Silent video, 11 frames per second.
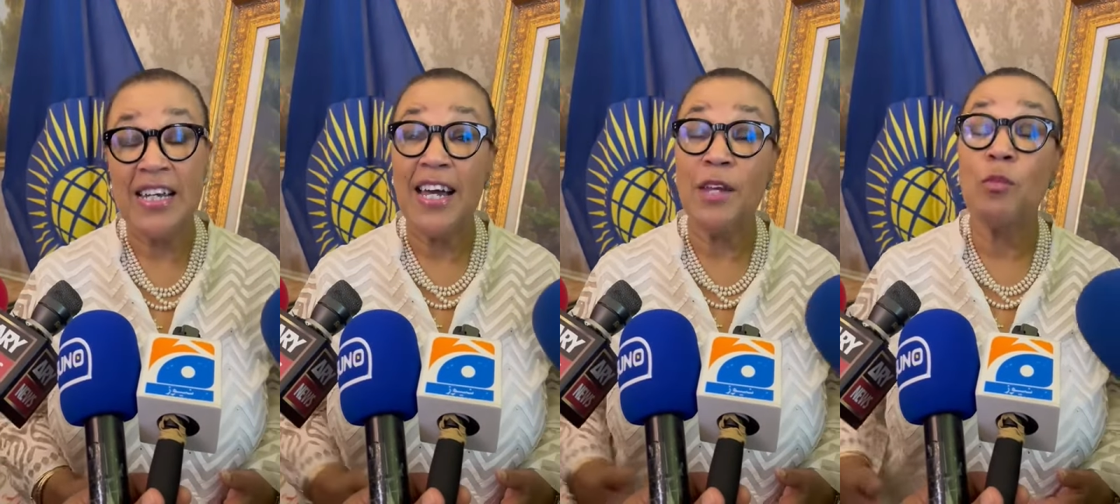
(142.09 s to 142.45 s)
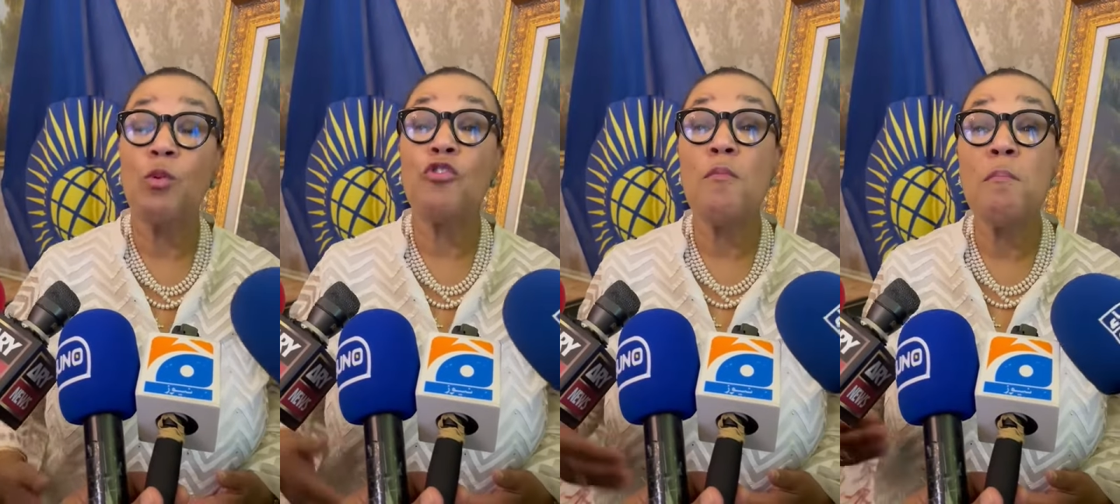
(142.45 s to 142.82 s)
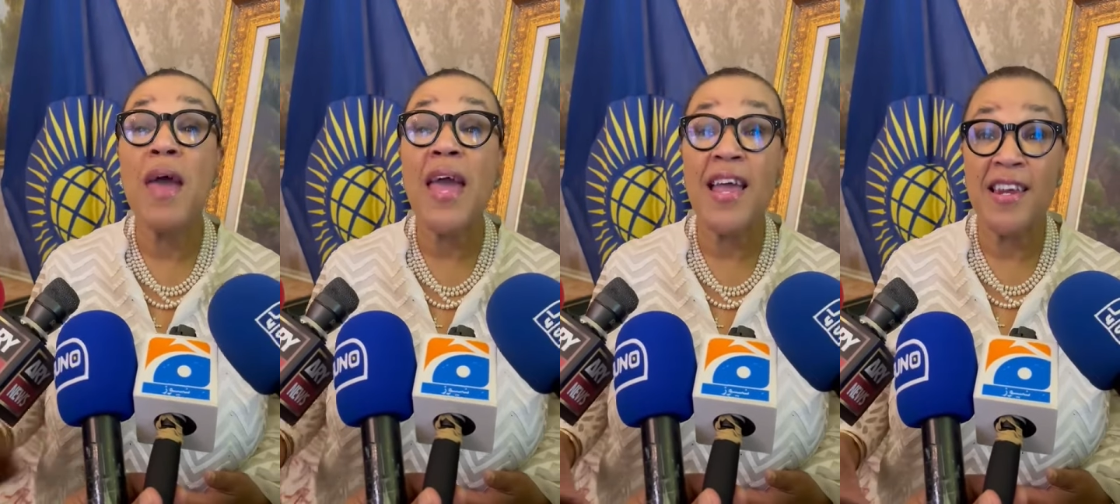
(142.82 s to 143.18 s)
and will
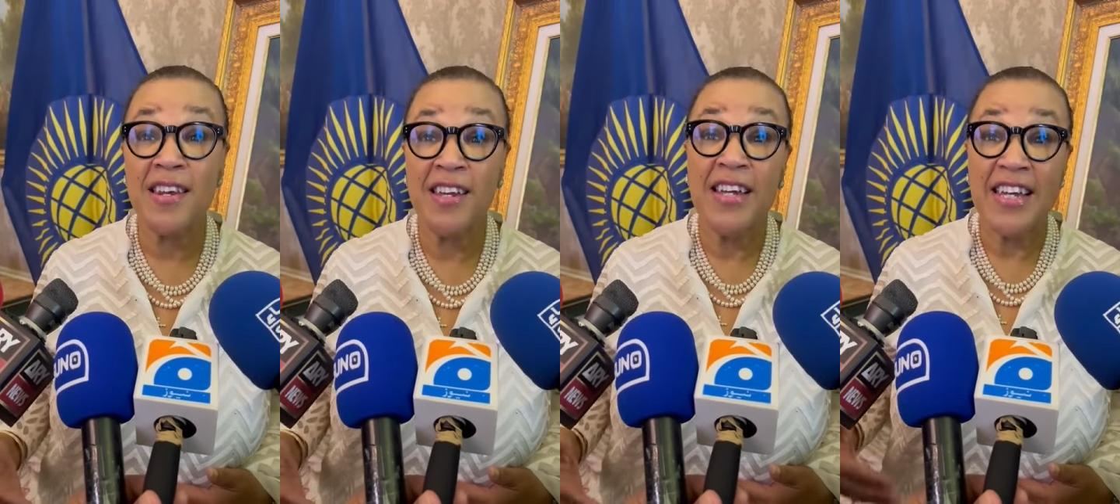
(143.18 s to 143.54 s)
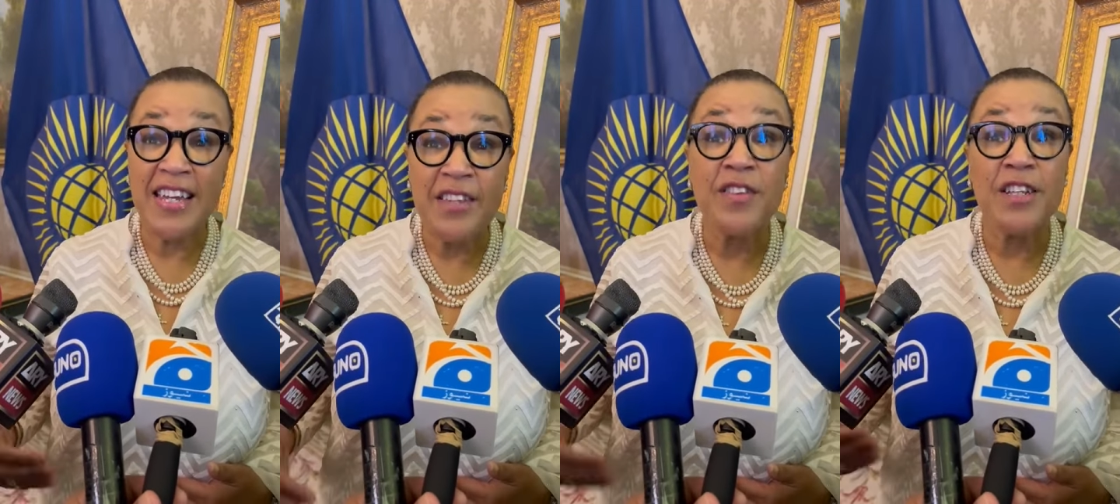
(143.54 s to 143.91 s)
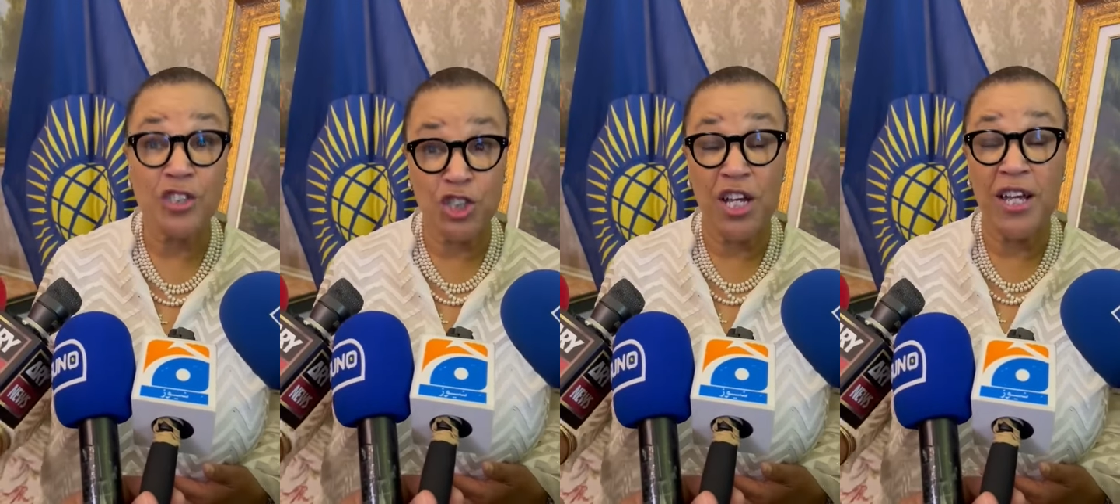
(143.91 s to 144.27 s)
remain in the
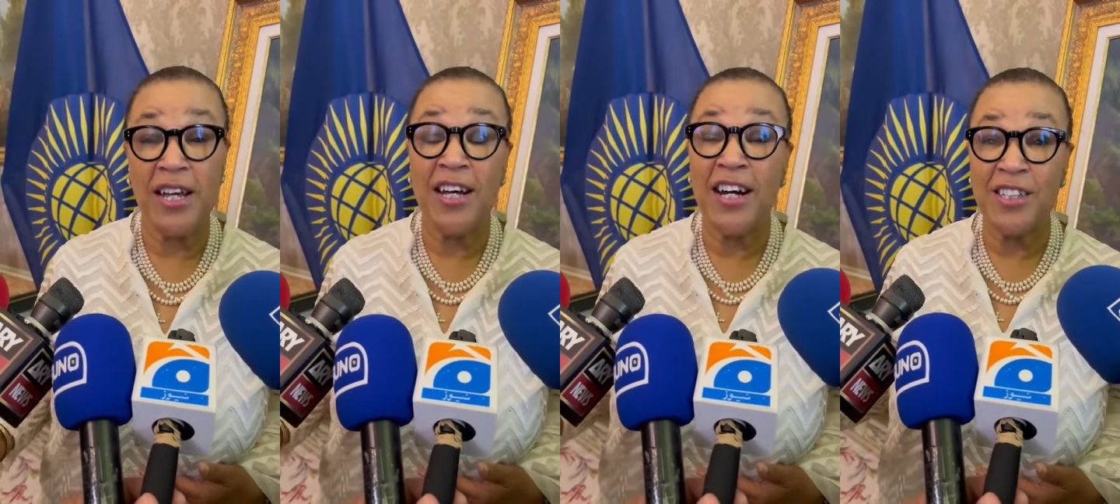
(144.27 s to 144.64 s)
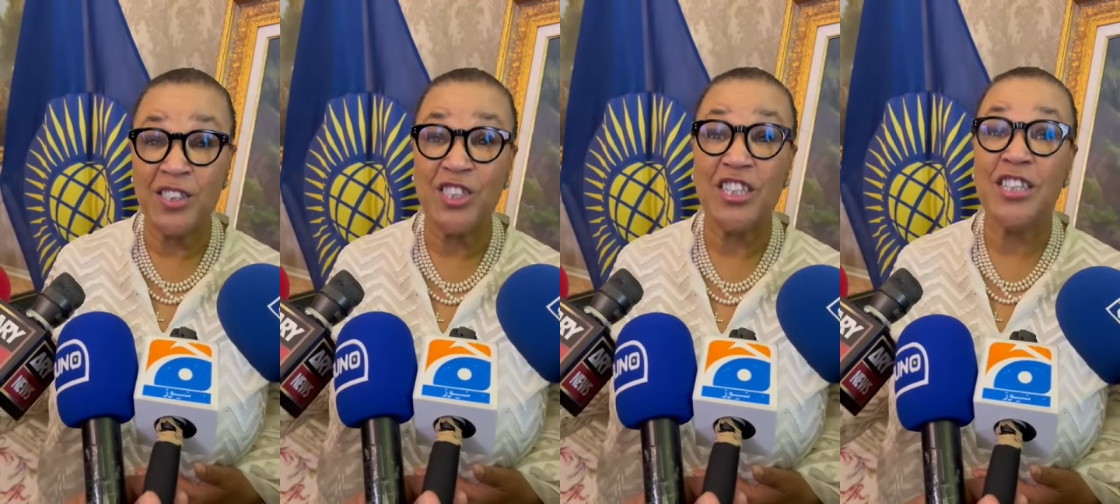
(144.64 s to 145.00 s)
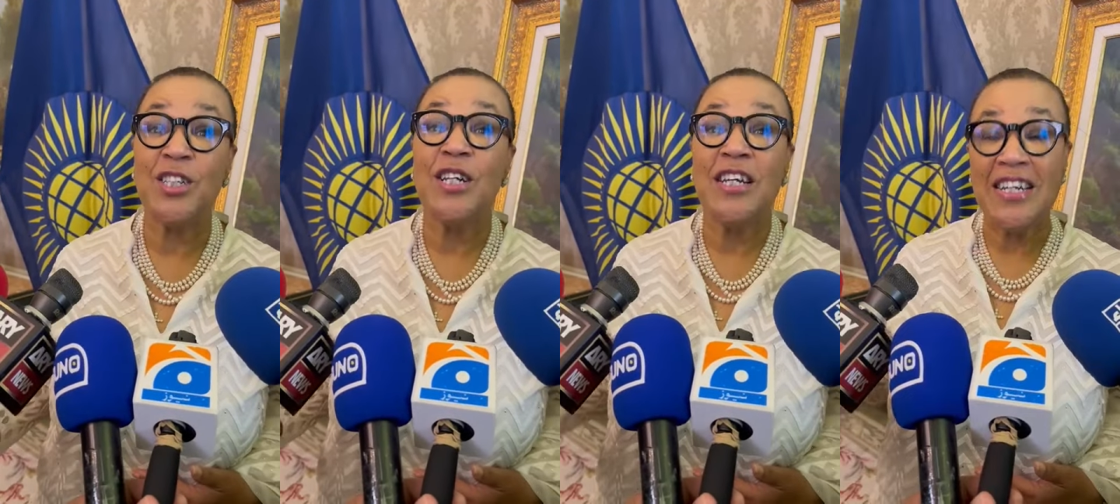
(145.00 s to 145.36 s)
chair
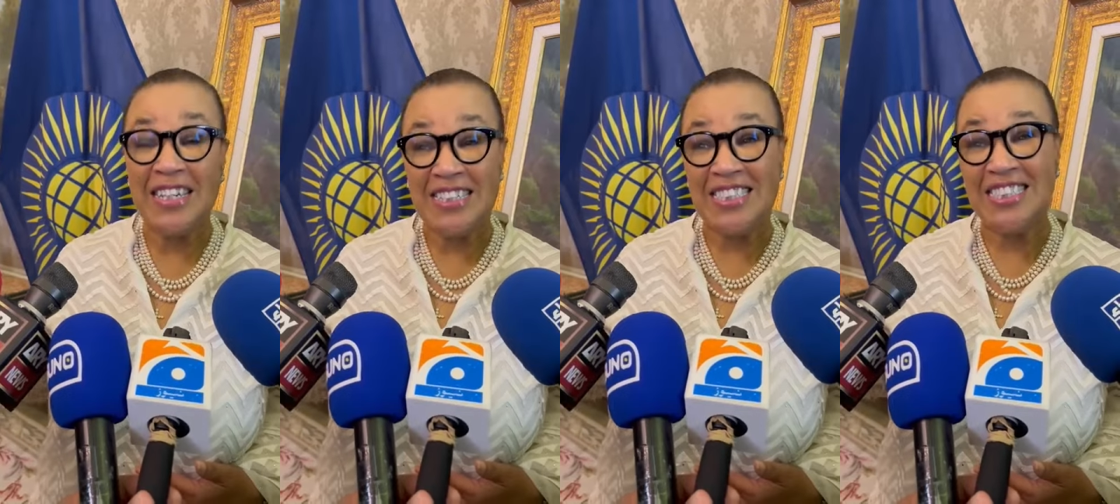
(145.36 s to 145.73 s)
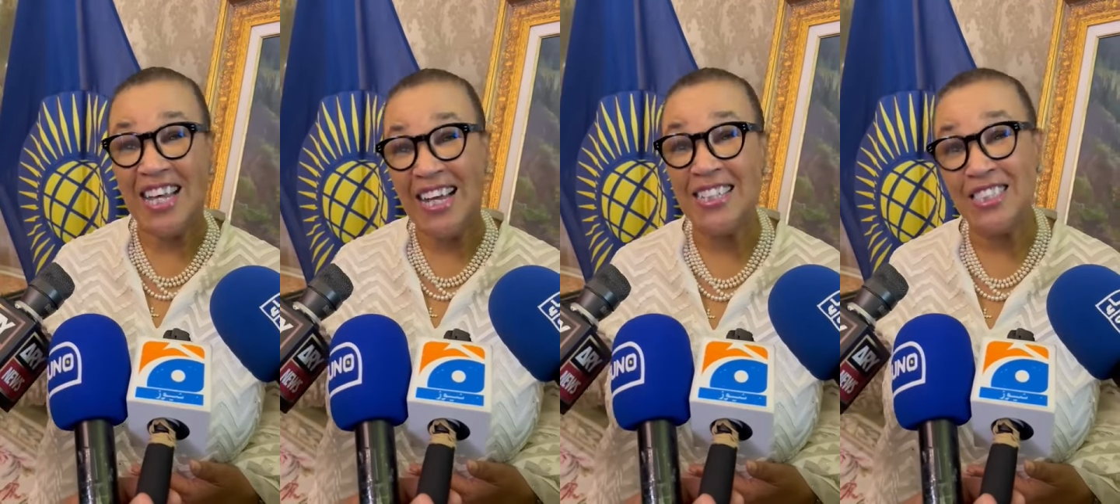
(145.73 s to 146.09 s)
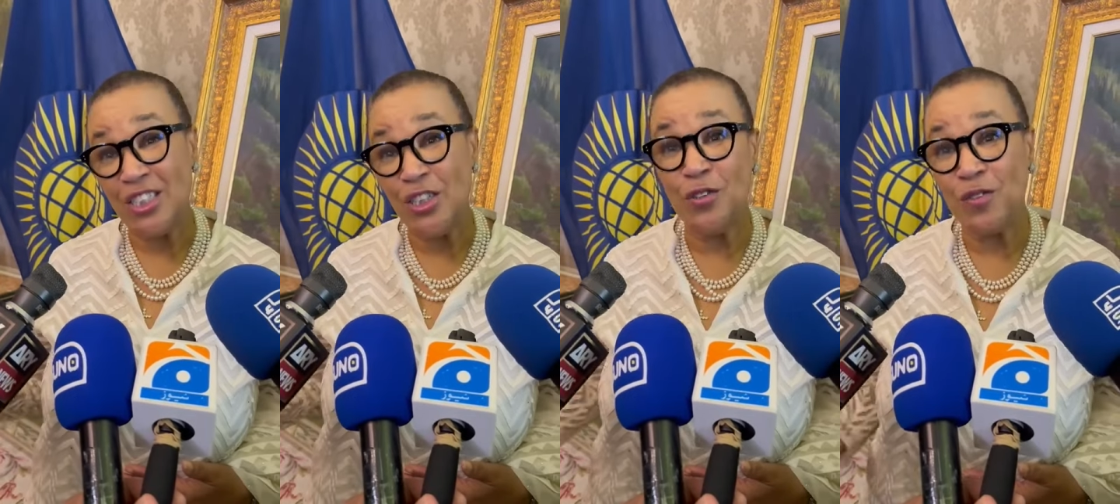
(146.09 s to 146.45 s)
until it is
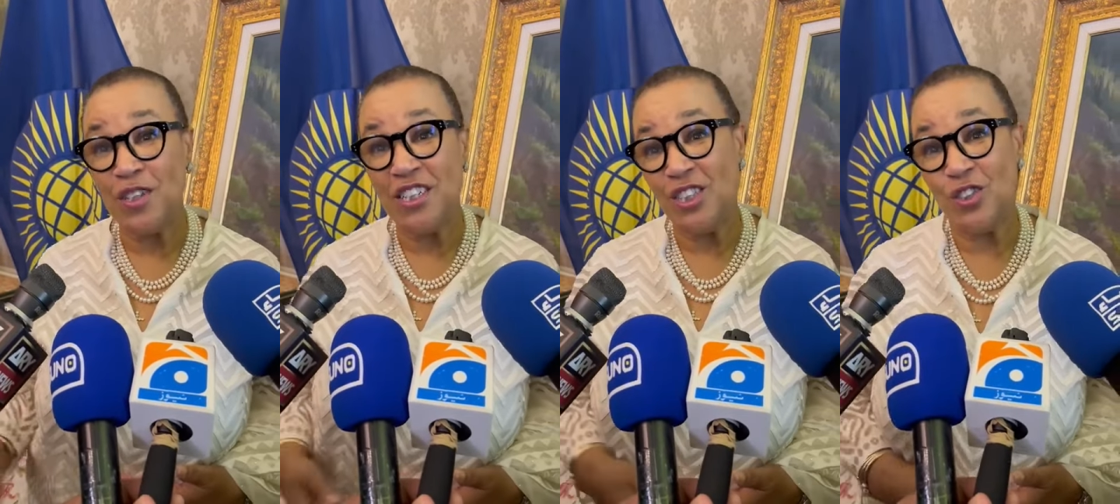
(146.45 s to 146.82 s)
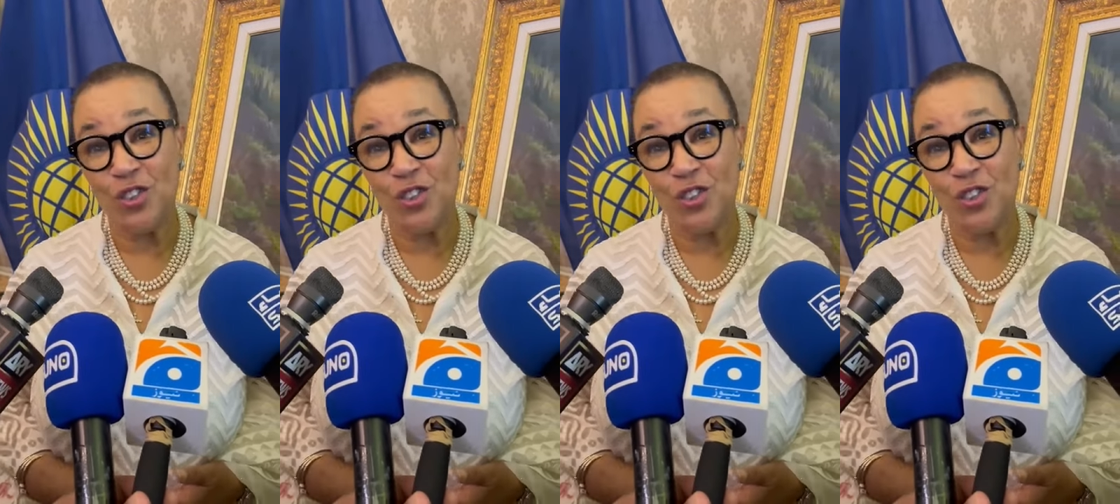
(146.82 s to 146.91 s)
handed over in